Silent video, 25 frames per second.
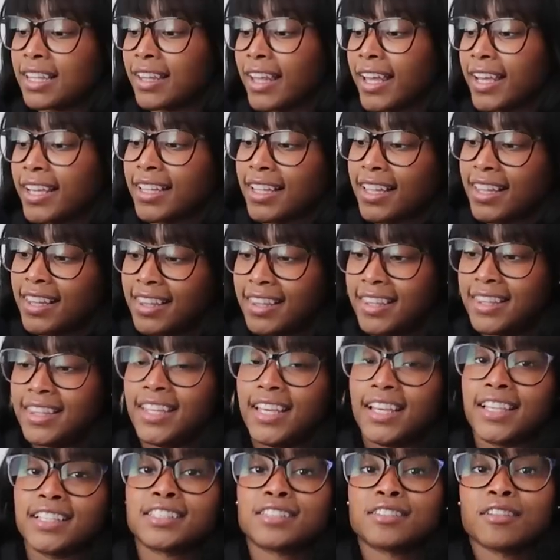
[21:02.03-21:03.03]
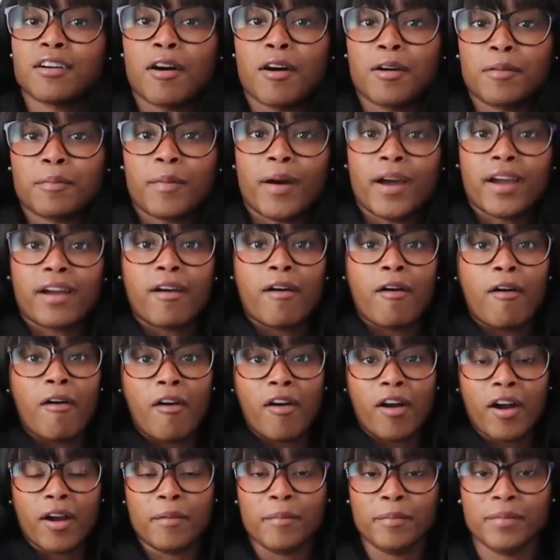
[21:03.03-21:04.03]
like this on my
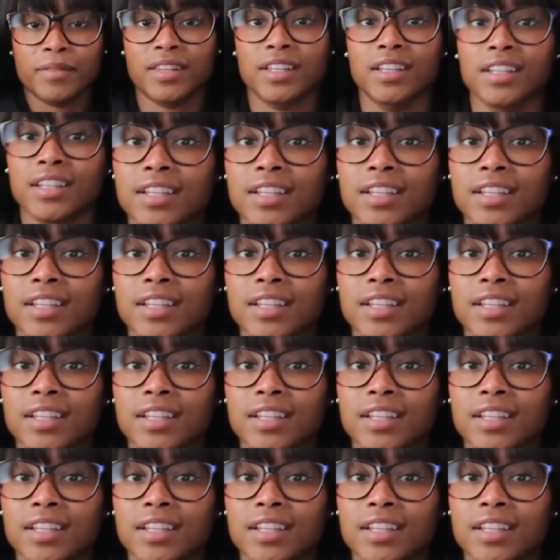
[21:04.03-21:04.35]
arm.